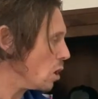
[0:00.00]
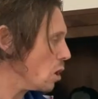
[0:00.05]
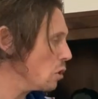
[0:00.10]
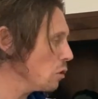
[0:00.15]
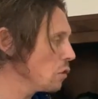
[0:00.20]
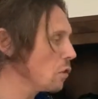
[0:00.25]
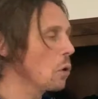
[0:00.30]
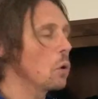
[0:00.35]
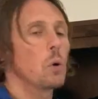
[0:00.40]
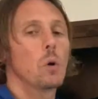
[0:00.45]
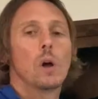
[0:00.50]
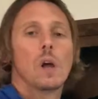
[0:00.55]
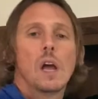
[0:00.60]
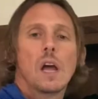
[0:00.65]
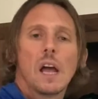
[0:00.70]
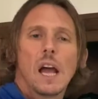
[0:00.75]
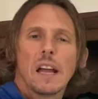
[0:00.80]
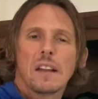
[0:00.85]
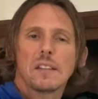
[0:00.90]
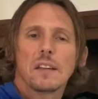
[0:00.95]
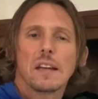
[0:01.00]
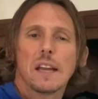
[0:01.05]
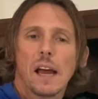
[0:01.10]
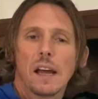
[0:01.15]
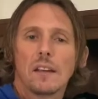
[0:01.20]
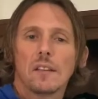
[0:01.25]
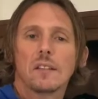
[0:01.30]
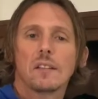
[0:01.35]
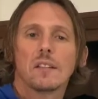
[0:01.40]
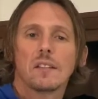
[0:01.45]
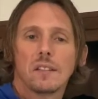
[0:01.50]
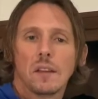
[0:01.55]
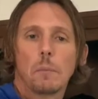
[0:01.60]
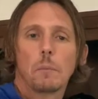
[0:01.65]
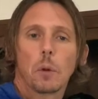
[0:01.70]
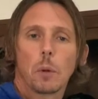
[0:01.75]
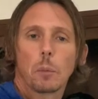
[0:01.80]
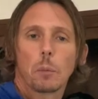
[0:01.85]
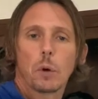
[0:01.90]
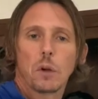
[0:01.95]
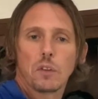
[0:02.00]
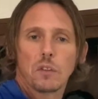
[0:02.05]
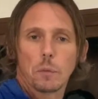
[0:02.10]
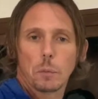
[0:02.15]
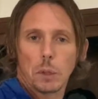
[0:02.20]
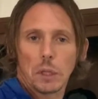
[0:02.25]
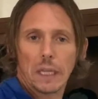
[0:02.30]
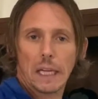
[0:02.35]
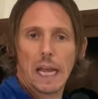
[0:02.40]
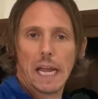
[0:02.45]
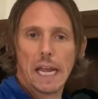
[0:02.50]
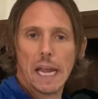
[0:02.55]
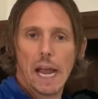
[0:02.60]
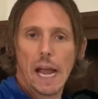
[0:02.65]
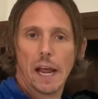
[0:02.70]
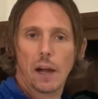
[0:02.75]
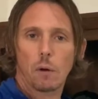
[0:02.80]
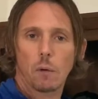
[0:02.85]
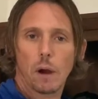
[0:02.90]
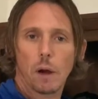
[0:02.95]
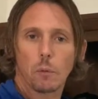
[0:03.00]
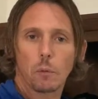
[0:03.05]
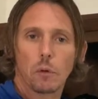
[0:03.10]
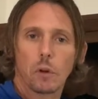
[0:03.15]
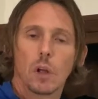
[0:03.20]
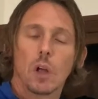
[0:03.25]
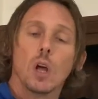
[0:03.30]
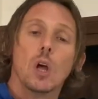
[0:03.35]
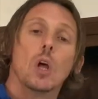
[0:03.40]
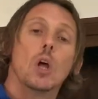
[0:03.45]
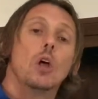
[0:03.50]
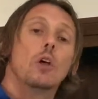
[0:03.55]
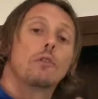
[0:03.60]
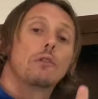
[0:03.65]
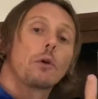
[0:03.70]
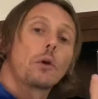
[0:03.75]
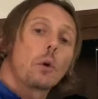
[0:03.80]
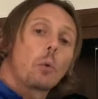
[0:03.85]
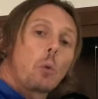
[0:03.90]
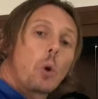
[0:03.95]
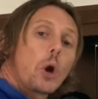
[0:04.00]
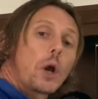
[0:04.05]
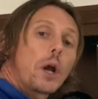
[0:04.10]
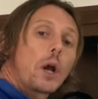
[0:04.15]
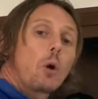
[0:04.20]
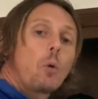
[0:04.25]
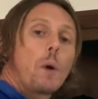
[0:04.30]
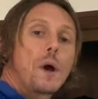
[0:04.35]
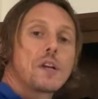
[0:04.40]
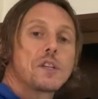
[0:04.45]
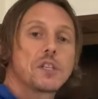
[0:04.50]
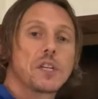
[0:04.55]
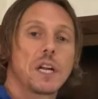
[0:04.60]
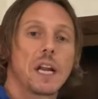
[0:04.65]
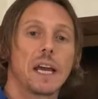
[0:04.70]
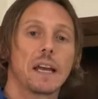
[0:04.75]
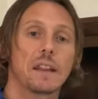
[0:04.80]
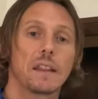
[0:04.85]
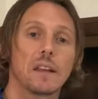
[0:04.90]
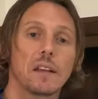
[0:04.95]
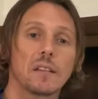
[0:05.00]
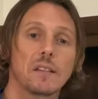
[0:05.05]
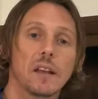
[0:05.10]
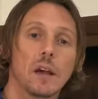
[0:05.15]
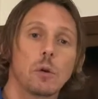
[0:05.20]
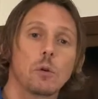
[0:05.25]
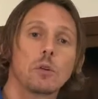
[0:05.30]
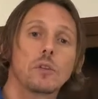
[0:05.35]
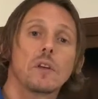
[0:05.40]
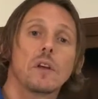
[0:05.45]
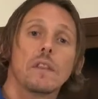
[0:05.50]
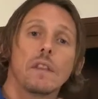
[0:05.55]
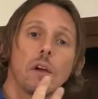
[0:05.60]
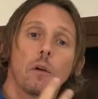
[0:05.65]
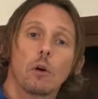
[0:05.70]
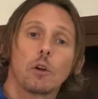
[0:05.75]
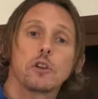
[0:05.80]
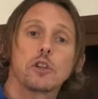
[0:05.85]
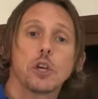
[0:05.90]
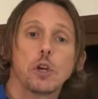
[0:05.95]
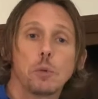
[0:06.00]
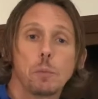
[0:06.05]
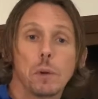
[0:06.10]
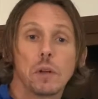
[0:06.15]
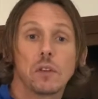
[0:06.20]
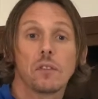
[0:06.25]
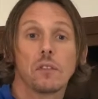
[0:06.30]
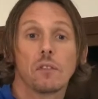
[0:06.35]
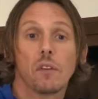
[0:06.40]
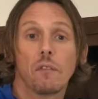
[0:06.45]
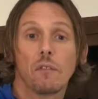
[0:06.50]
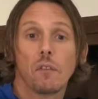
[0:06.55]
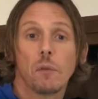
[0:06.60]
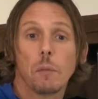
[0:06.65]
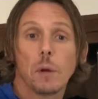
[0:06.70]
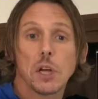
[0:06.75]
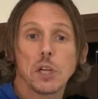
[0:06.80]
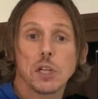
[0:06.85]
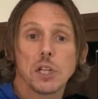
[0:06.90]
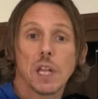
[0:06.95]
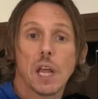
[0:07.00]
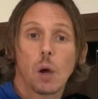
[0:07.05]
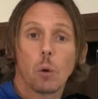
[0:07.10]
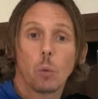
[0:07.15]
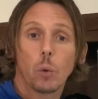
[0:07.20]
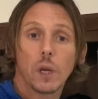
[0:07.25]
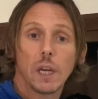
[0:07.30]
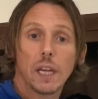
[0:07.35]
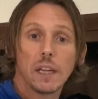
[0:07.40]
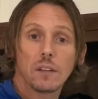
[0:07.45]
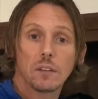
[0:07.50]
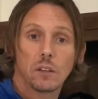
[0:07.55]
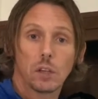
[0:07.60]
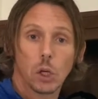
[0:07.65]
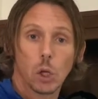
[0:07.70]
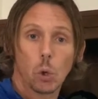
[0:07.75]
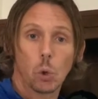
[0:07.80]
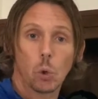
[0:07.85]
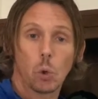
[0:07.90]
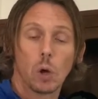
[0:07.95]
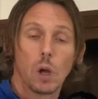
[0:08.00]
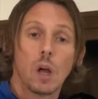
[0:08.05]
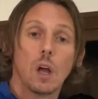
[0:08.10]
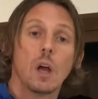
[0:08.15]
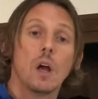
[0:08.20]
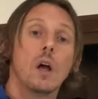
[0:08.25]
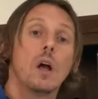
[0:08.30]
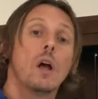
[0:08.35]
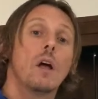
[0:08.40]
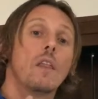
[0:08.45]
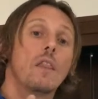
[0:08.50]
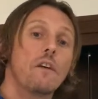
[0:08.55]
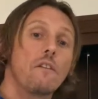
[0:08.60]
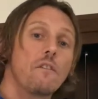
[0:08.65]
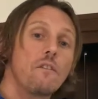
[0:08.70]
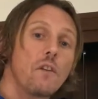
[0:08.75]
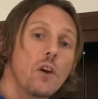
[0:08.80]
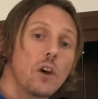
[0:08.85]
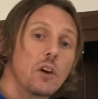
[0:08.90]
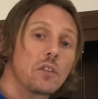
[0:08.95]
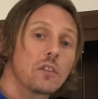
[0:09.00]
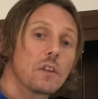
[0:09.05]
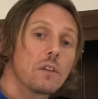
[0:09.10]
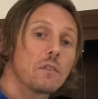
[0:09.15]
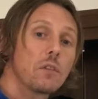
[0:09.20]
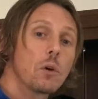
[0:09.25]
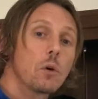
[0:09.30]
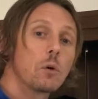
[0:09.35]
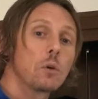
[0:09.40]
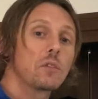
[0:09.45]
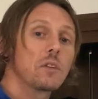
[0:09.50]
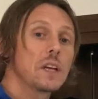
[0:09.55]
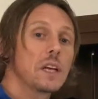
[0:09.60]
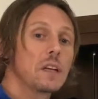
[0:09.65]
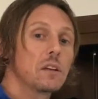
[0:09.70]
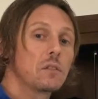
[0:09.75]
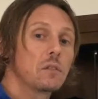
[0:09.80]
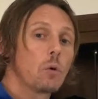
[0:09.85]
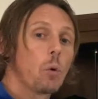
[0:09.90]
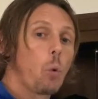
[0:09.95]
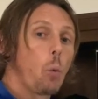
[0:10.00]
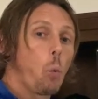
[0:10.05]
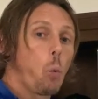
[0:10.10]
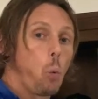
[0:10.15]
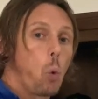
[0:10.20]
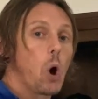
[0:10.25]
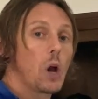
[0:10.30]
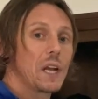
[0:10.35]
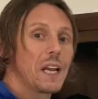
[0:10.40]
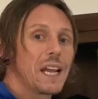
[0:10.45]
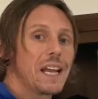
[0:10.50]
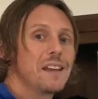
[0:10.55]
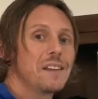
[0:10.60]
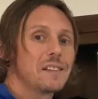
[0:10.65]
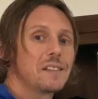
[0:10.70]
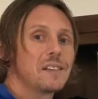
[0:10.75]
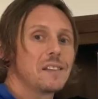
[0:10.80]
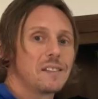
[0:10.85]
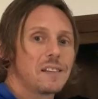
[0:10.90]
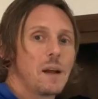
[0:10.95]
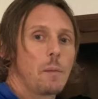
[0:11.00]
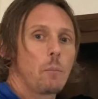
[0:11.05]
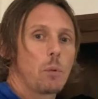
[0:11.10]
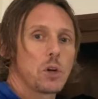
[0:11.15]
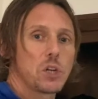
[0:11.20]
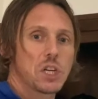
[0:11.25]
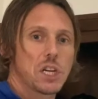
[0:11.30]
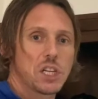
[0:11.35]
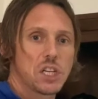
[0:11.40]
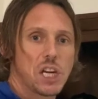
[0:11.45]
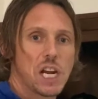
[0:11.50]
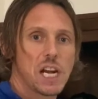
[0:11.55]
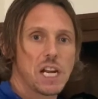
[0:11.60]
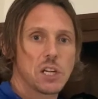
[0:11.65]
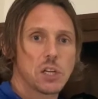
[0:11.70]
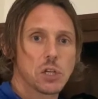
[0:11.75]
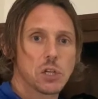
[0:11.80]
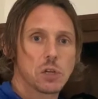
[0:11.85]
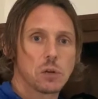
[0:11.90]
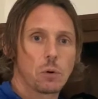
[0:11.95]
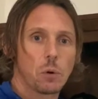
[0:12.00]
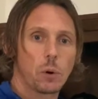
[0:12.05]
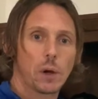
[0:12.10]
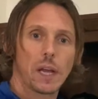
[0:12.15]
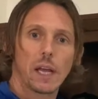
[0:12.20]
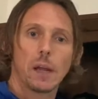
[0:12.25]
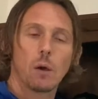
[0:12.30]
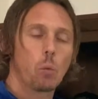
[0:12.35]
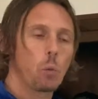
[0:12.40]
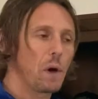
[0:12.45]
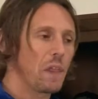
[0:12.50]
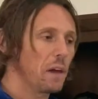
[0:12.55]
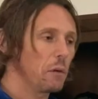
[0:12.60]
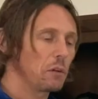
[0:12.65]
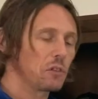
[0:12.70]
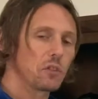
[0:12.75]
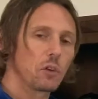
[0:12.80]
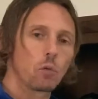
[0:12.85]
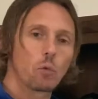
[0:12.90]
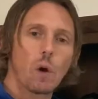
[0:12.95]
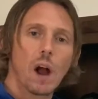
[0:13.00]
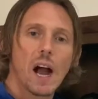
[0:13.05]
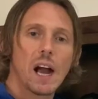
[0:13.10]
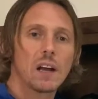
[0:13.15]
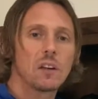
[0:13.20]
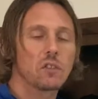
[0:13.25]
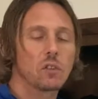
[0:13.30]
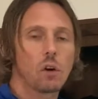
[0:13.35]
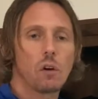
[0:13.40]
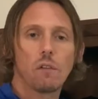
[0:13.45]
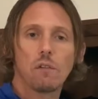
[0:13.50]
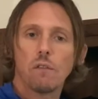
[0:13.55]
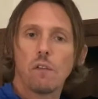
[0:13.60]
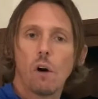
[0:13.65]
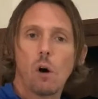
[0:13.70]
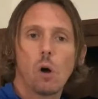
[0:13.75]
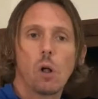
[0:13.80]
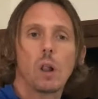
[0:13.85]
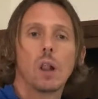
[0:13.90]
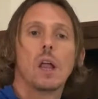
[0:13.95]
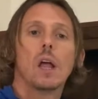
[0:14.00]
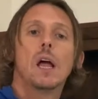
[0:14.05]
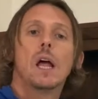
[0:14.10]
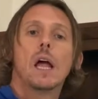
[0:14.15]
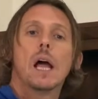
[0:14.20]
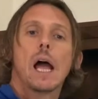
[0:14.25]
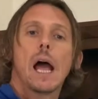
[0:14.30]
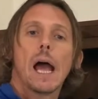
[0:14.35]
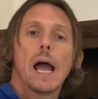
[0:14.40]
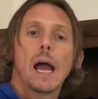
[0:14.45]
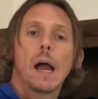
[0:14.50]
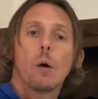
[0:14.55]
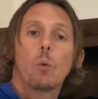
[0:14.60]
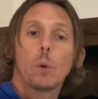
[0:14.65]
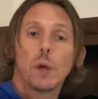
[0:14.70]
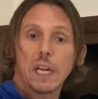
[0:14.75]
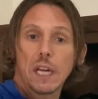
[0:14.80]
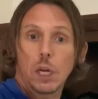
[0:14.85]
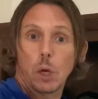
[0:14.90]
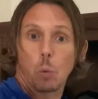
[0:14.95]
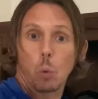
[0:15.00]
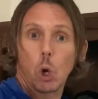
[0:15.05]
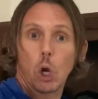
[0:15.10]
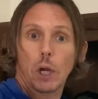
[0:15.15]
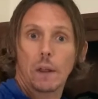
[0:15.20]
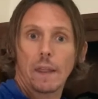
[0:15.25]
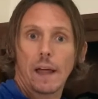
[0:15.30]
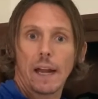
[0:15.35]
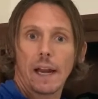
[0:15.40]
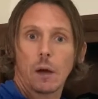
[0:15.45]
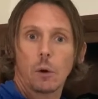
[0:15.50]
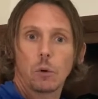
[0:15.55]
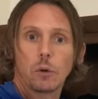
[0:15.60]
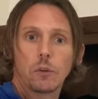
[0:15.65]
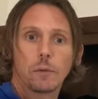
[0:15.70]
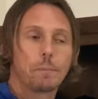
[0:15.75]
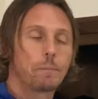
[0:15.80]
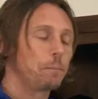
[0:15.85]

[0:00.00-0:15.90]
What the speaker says: So it's a nice simple principle to get your head around. So to work a question like this out, there are two pieces of information that we need to know. The first of those is, what is the temperature change? Okay, whether it's a rise or fall, we need to work that out.